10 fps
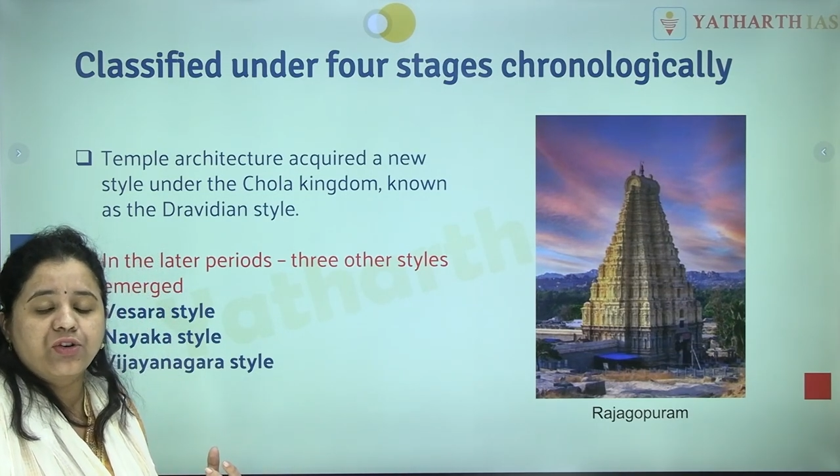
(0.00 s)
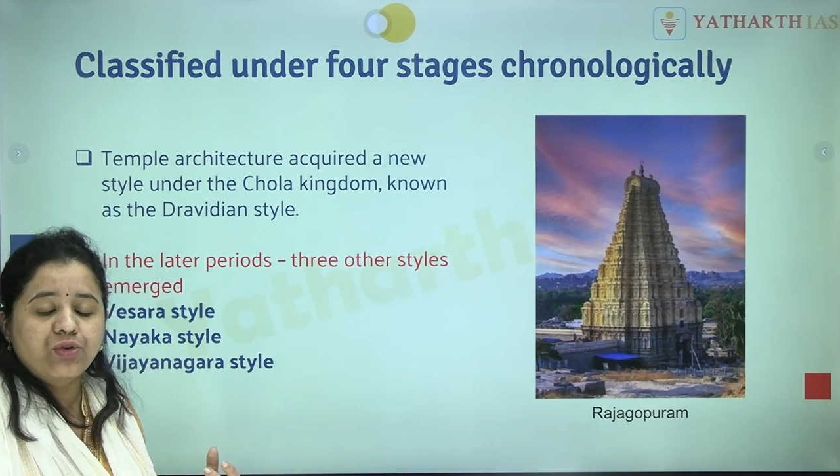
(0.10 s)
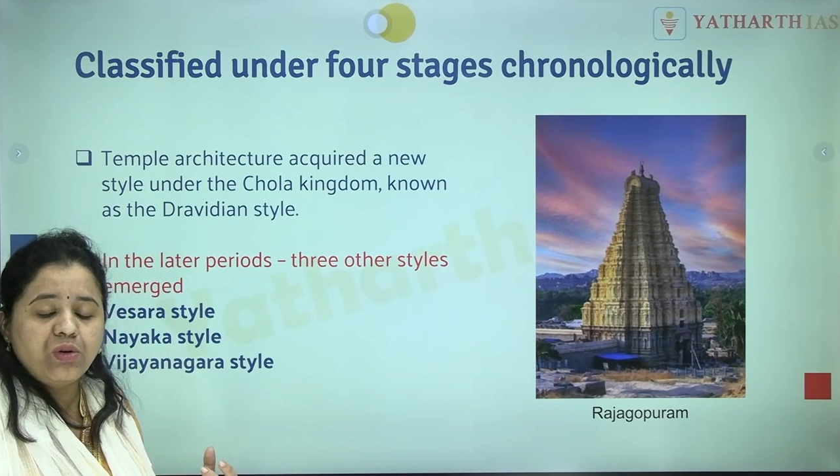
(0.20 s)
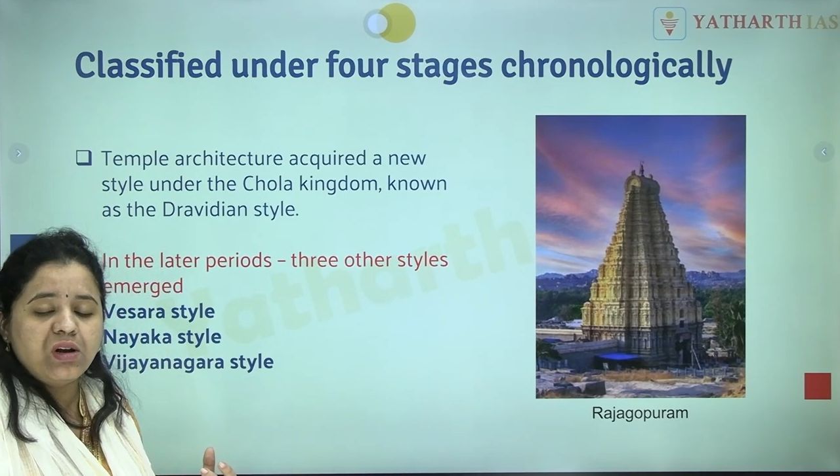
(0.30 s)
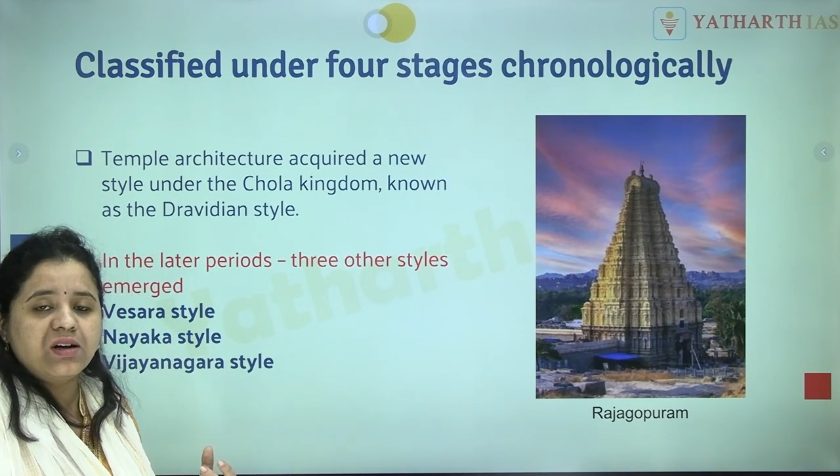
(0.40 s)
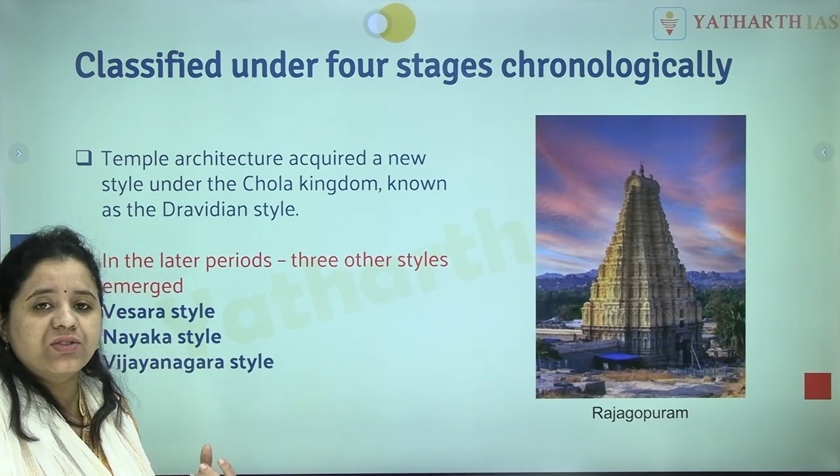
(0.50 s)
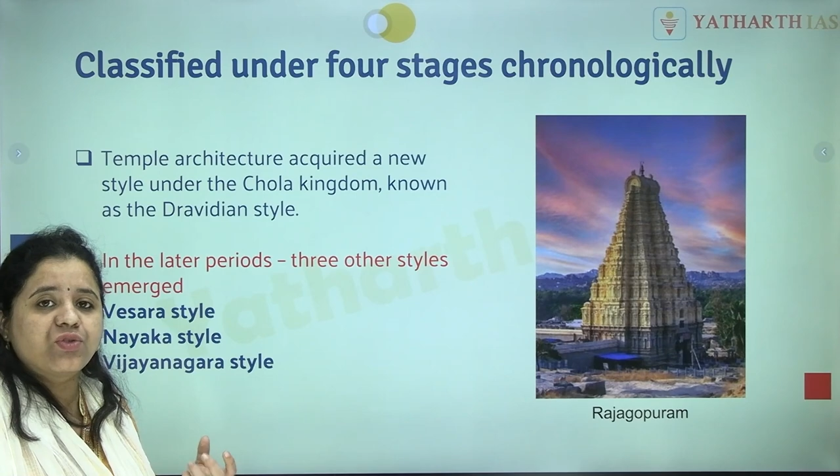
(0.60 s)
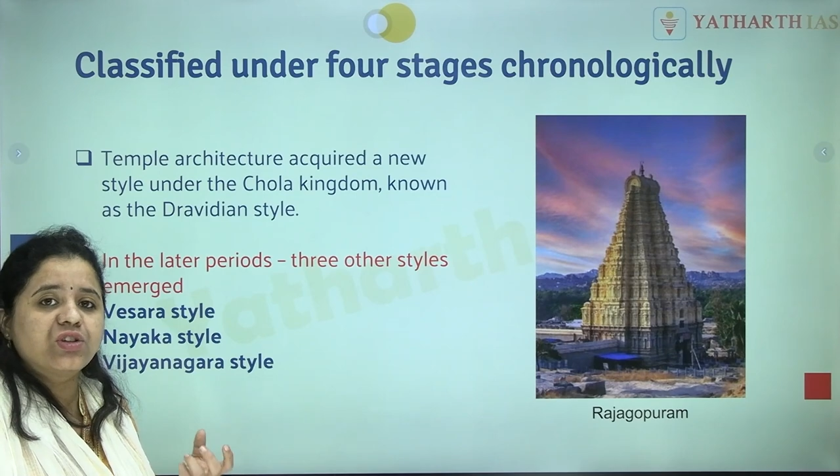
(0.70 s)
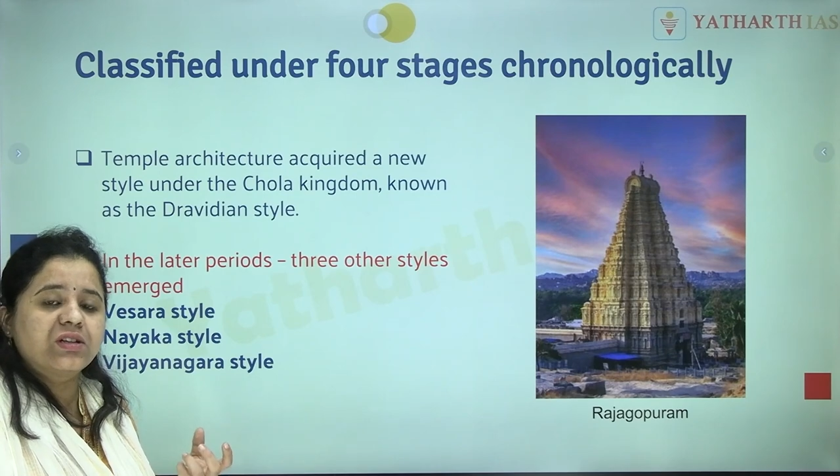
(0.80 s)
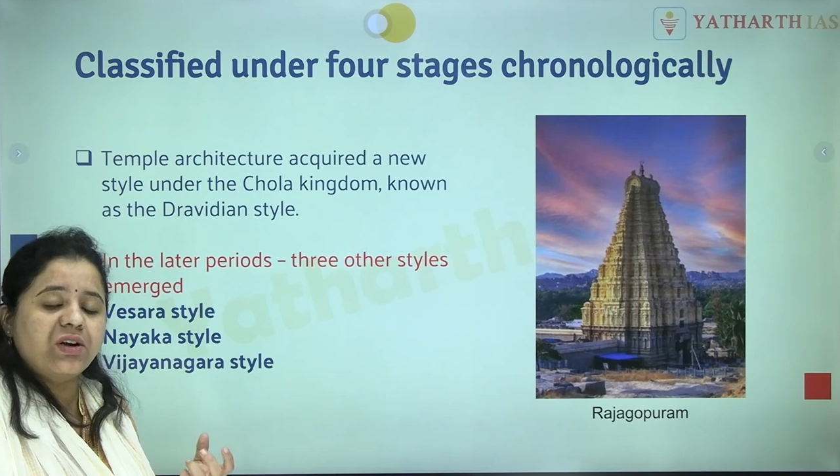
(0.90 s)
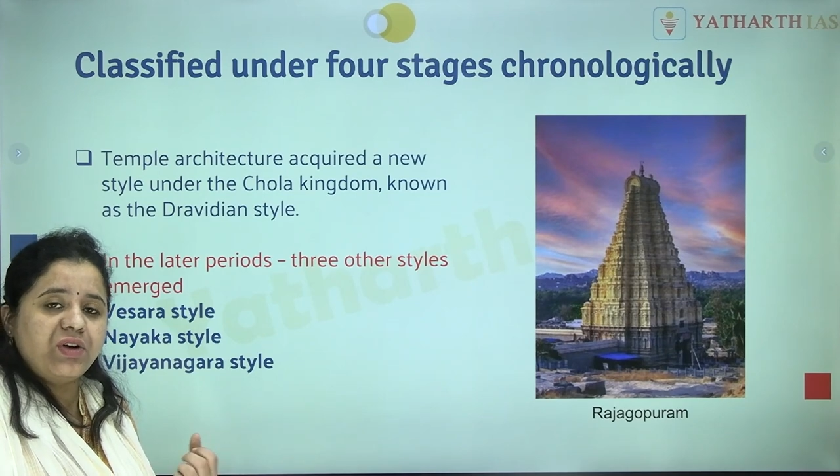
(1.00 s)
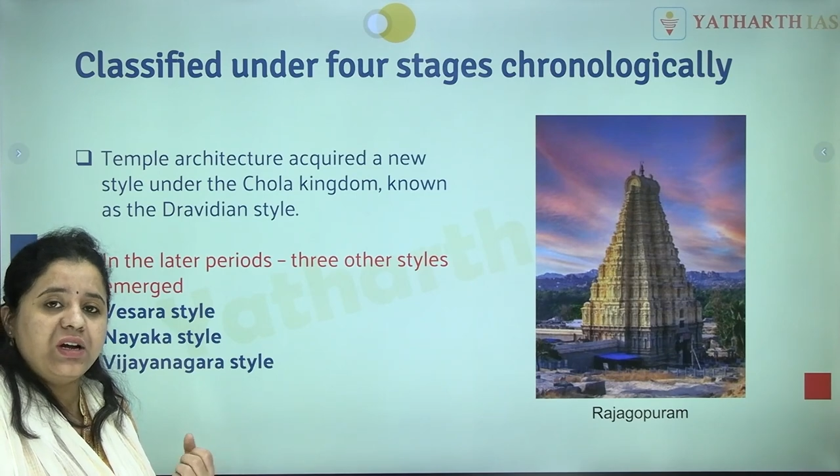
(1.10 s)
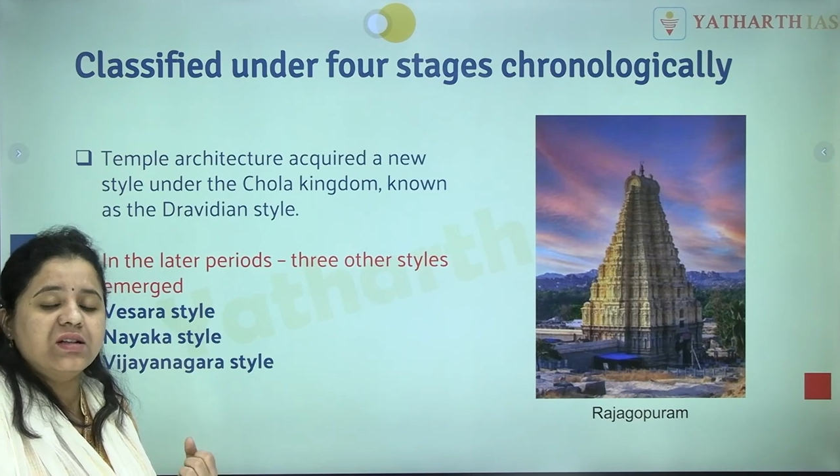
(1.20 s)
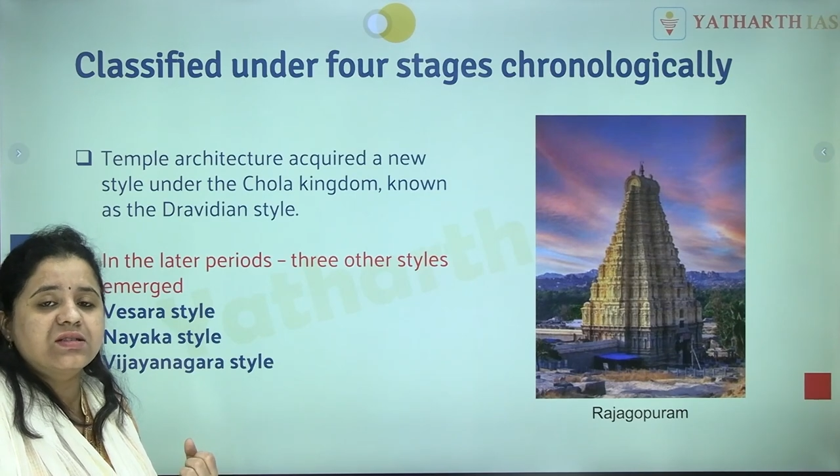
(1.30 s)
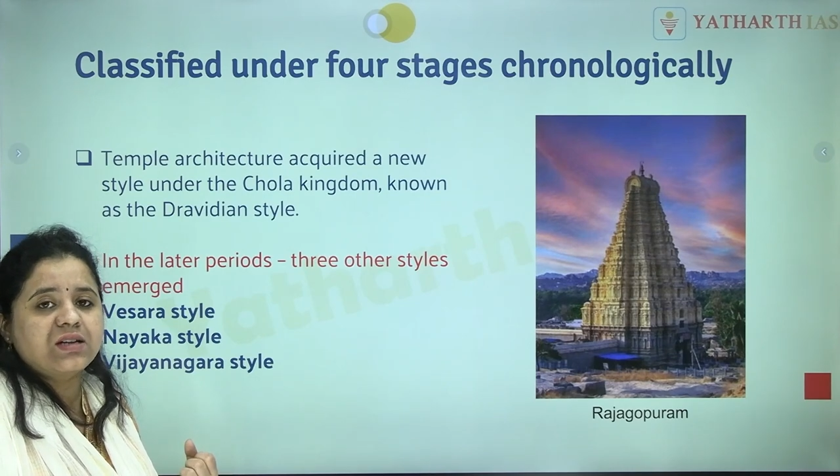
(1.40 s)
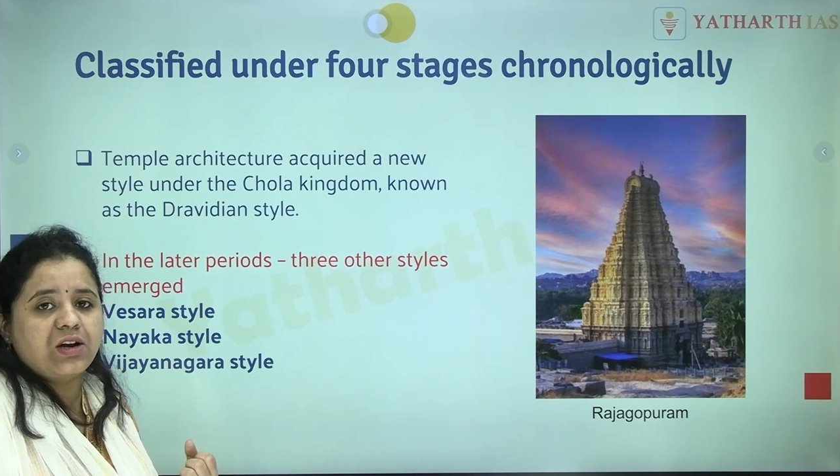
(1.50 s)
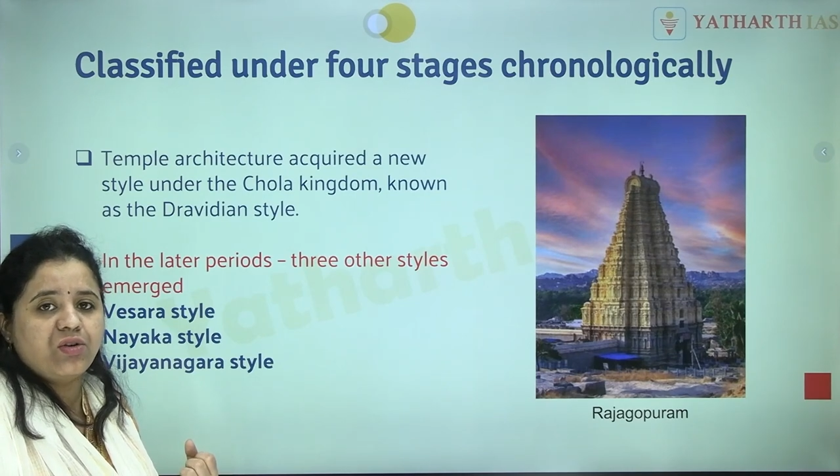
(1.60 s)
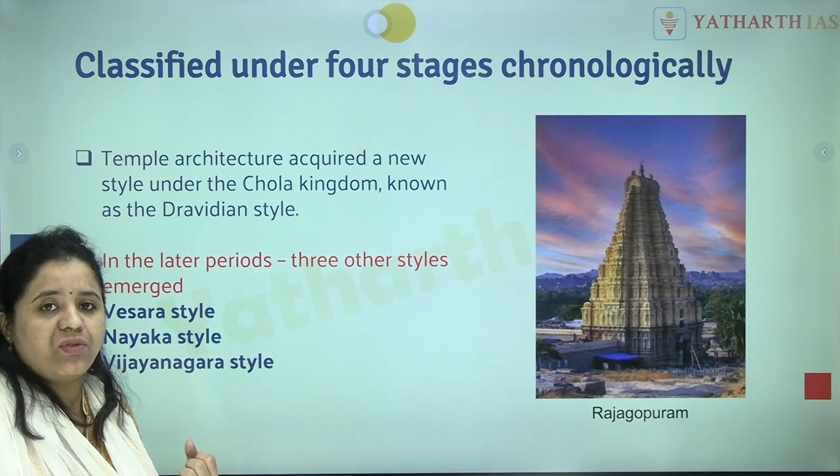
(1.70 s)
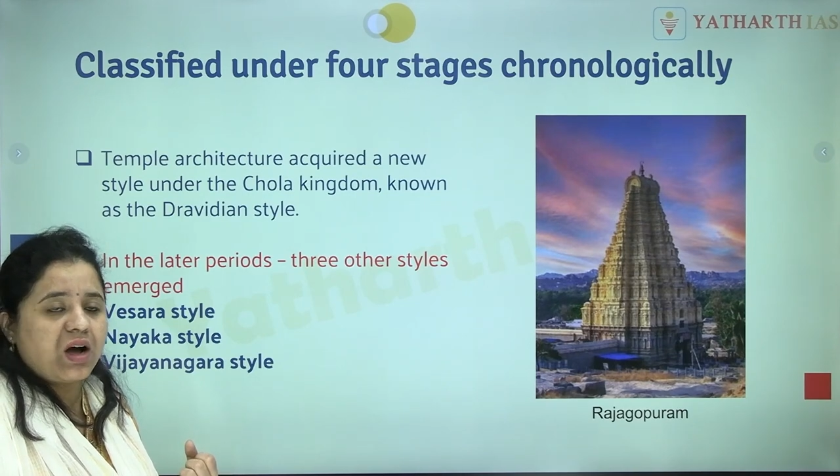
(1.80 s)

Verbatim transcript: rulers for the Dravidian style of